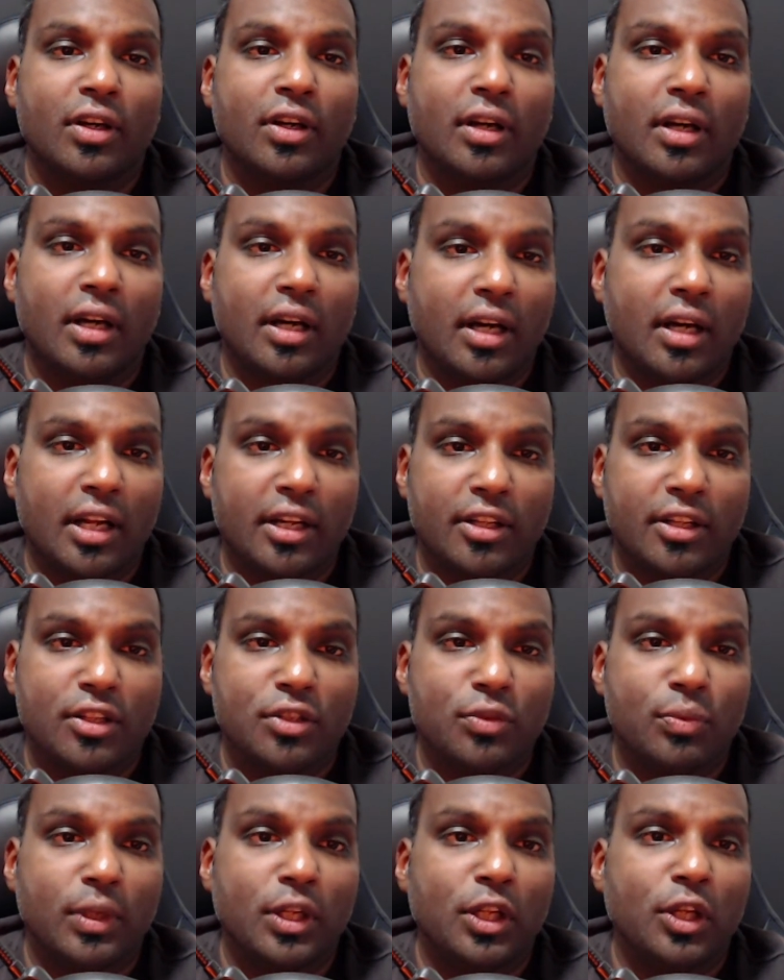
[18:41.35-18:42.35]
under
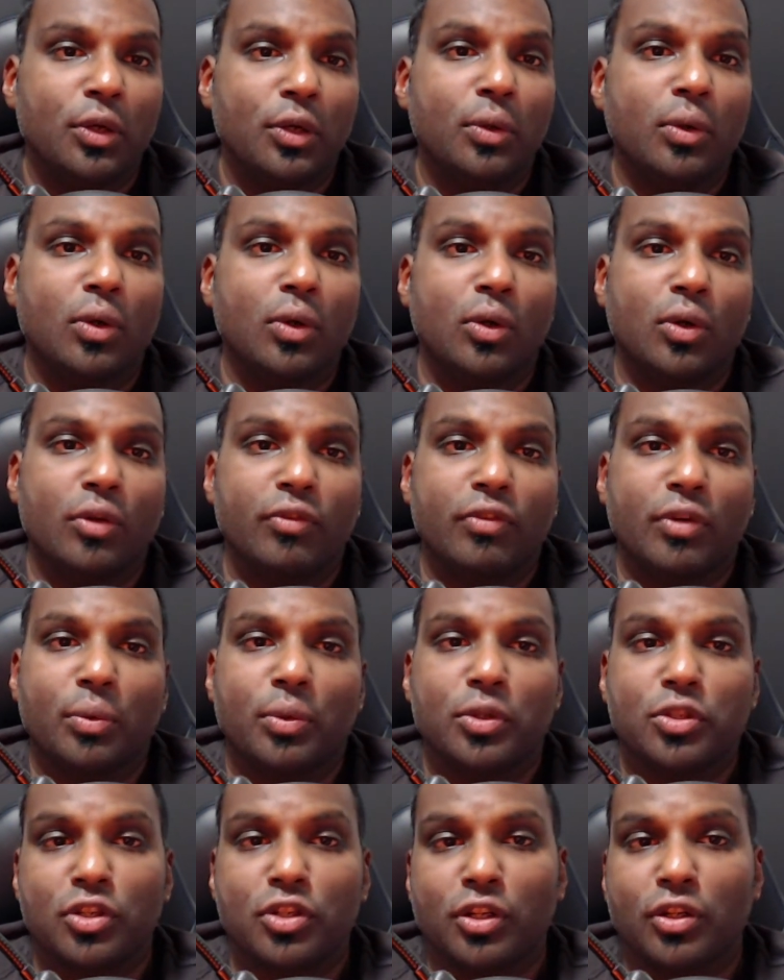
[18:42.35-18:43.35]
this video, or if you're
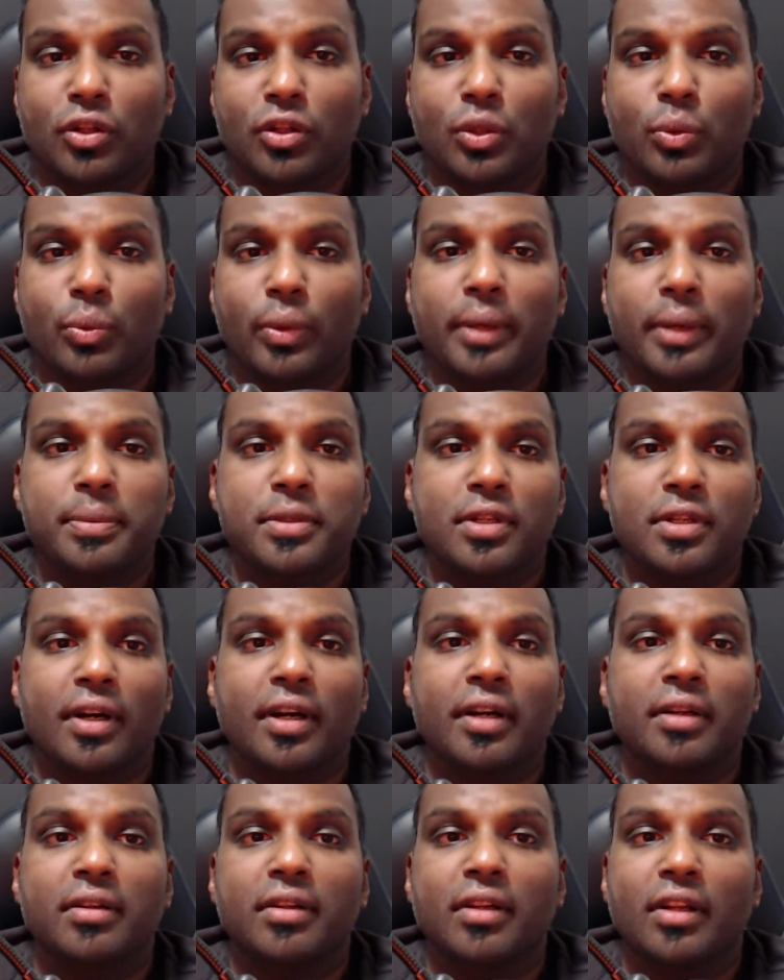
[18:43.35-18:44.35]
watching it on the
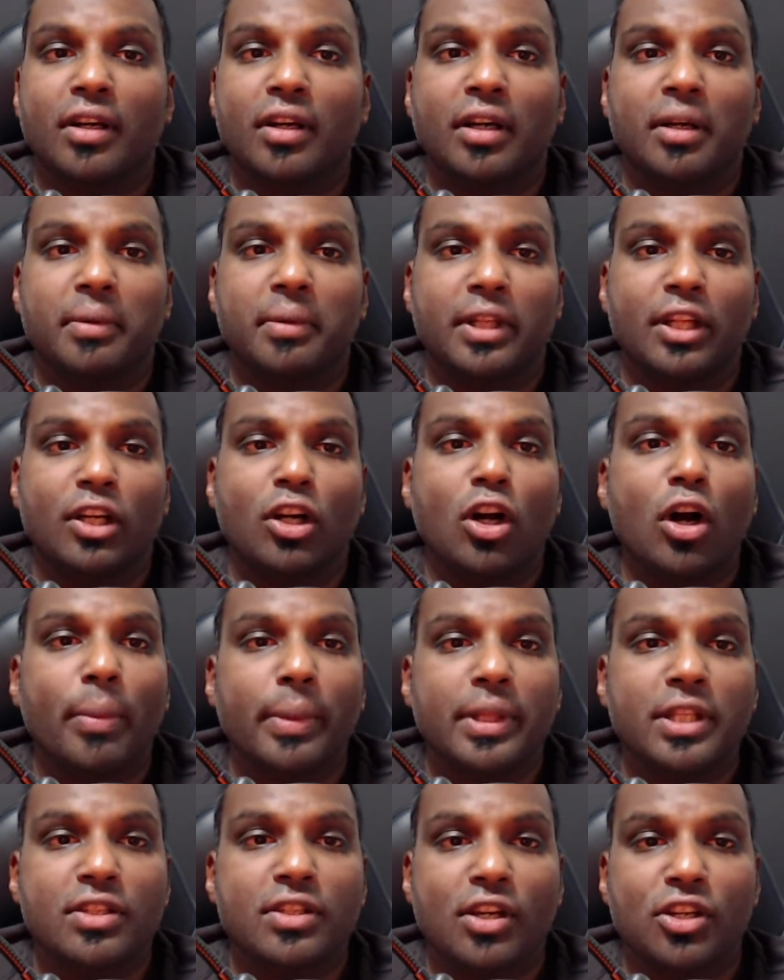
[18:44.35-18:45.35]
website, in the
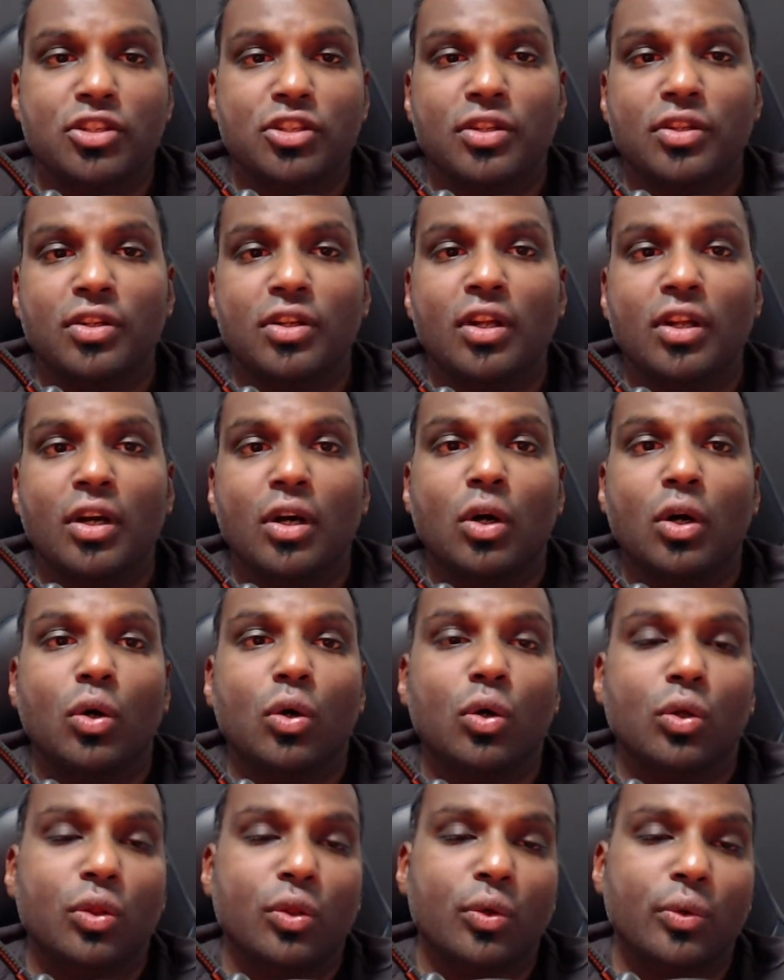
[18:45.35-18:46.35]
comment section,
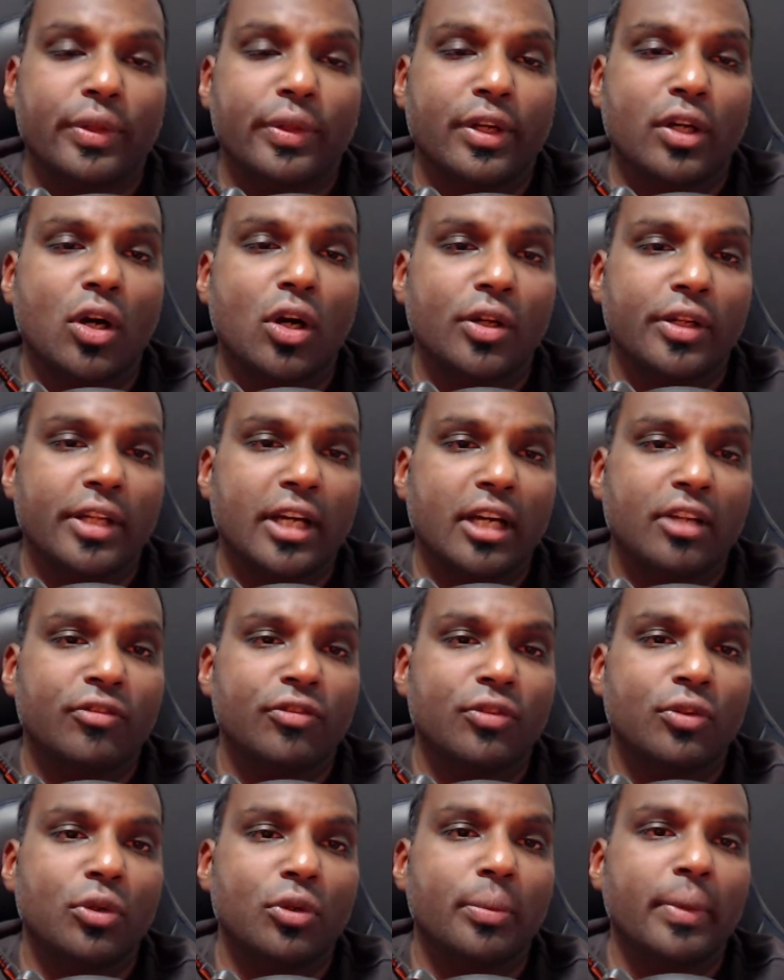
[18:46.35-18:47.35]
or through the contact
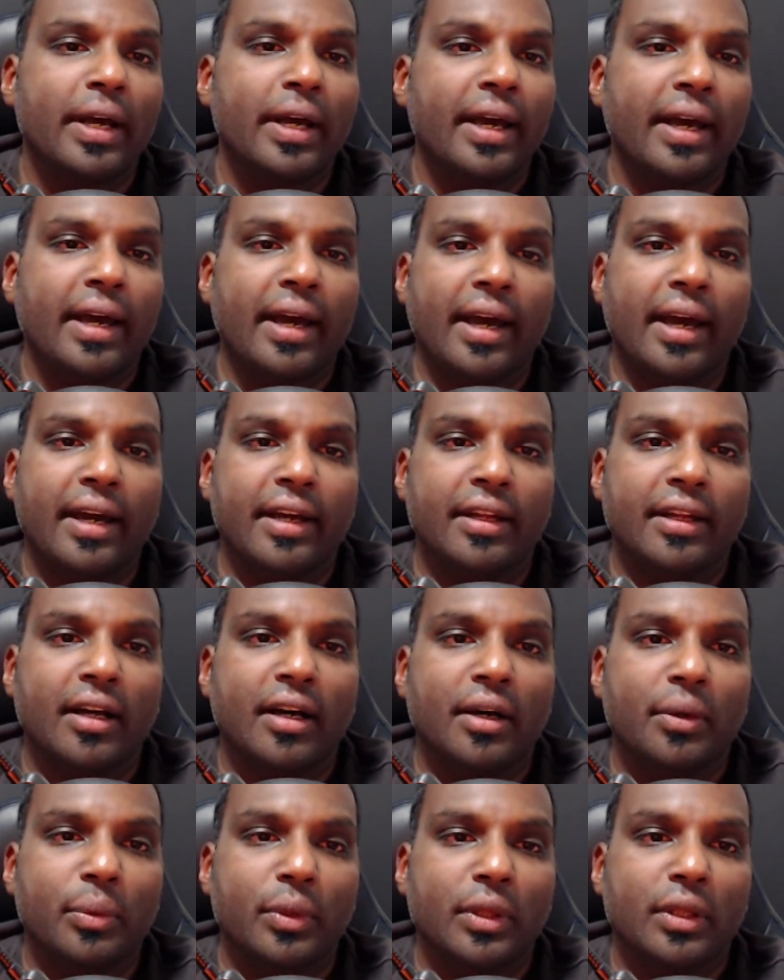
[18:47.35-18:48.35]
form, and
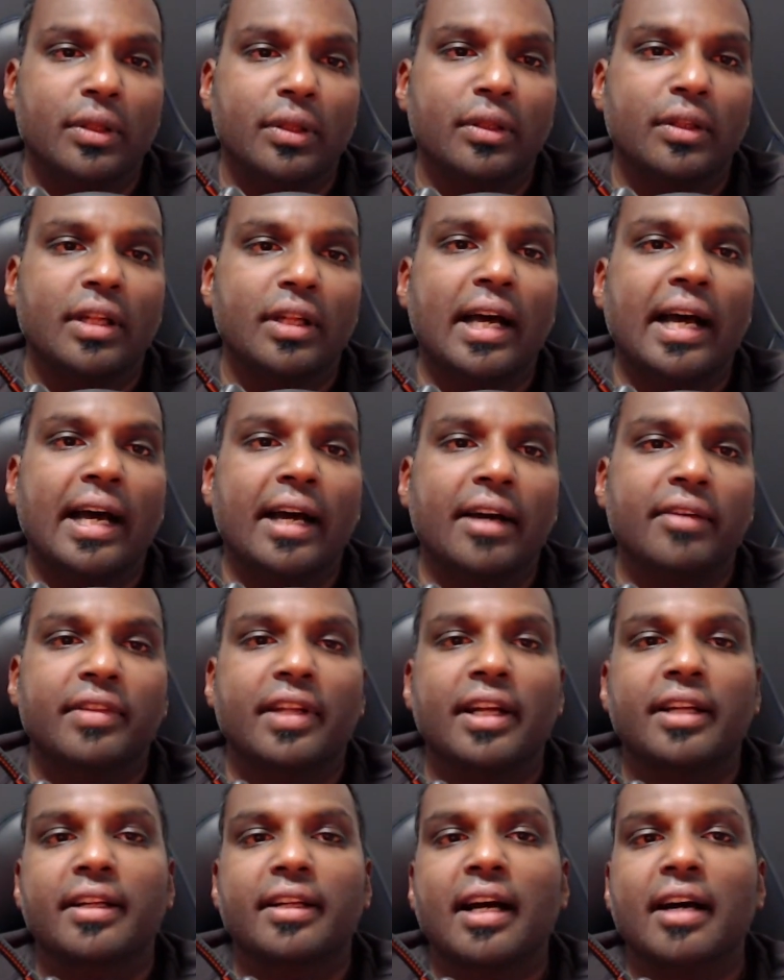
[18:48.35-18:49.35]
I will have
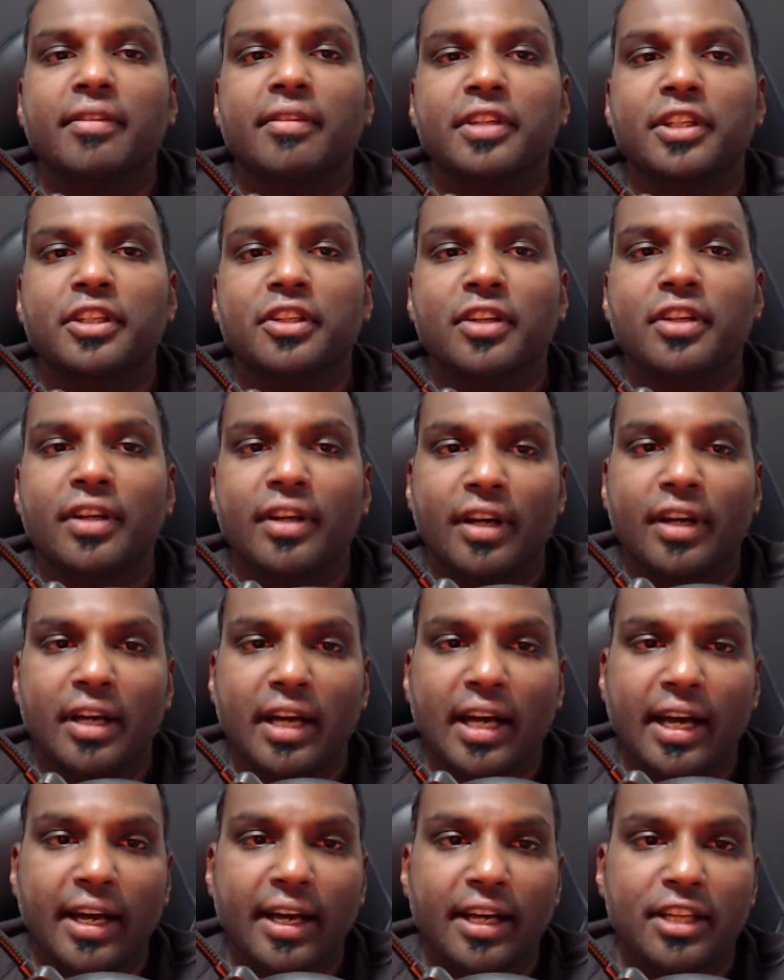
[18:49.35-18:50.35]
that covered
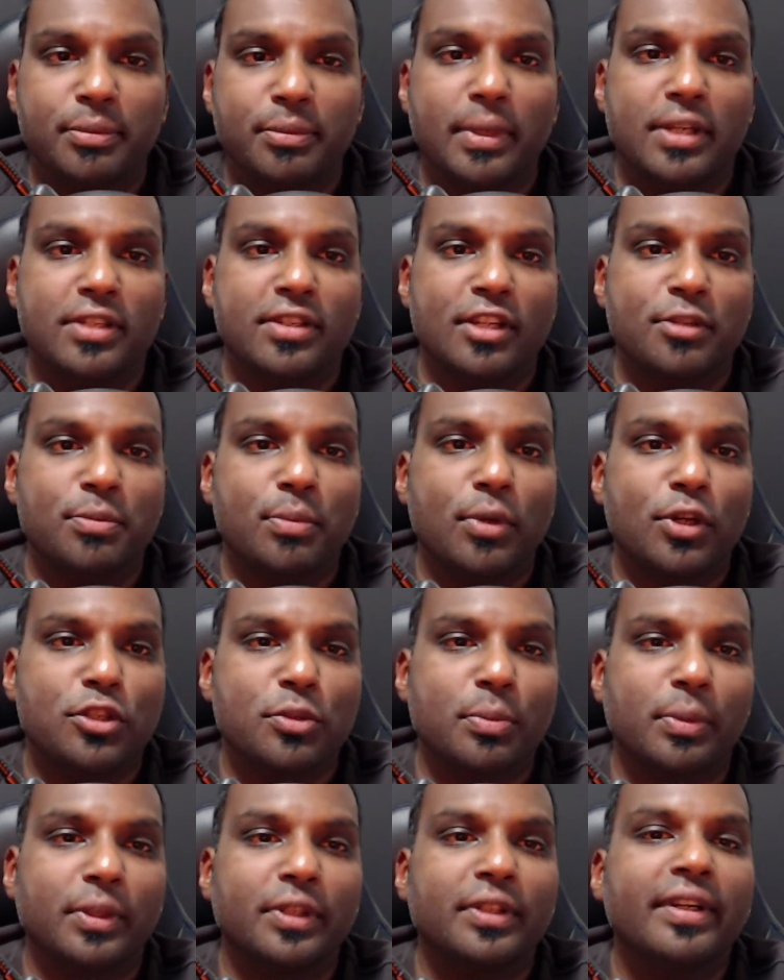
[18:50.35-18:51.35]
as best as
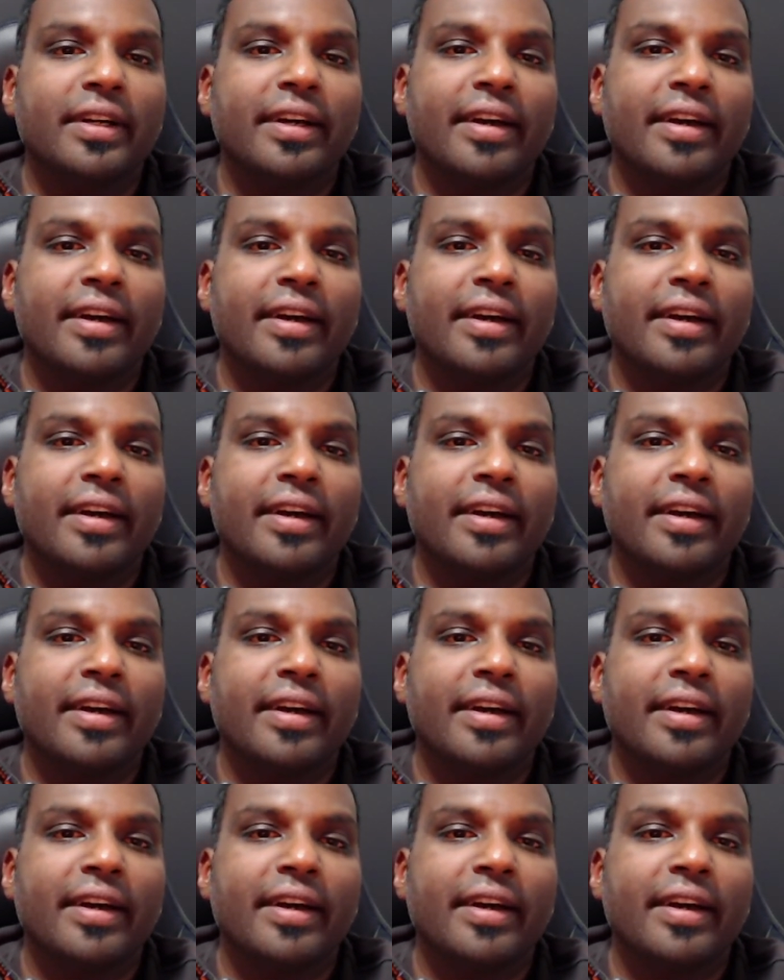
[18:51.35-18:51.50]
possible.